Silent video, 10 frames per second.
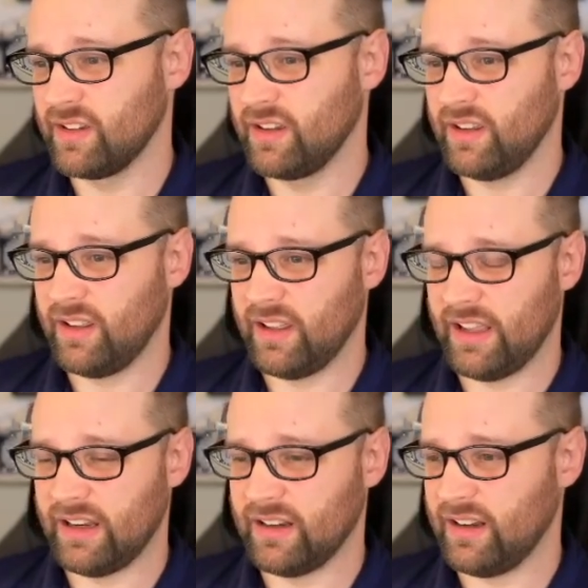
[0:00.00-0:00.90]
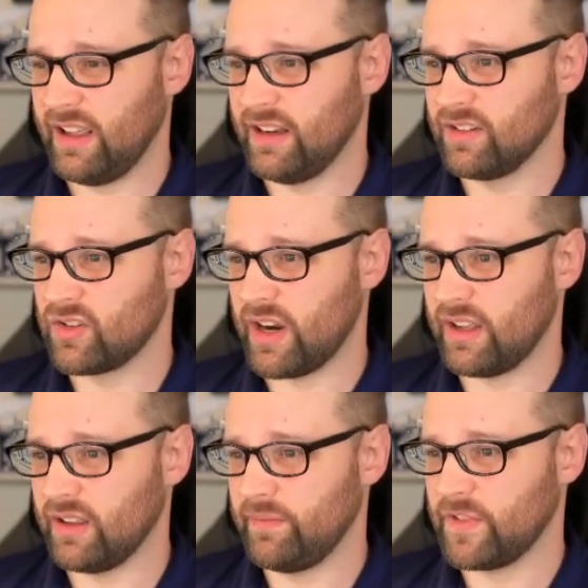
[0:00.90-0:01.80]
and try
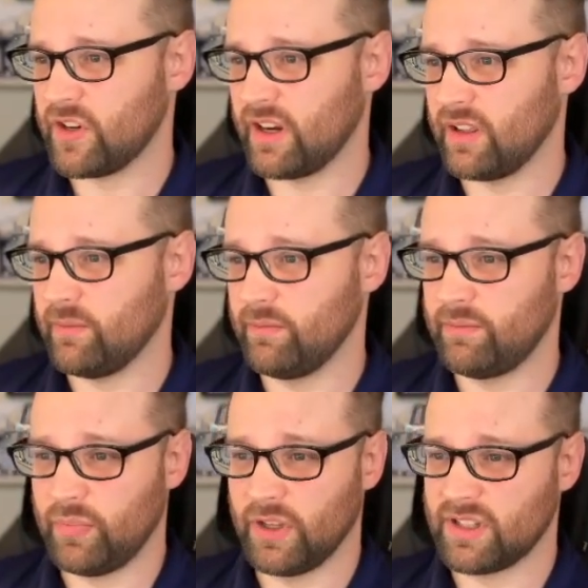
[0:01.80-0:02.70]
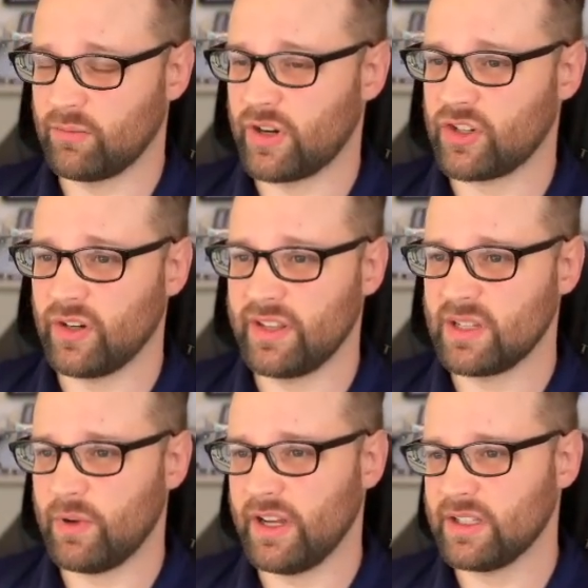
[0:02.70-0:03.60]
to put some pressure on these pawns.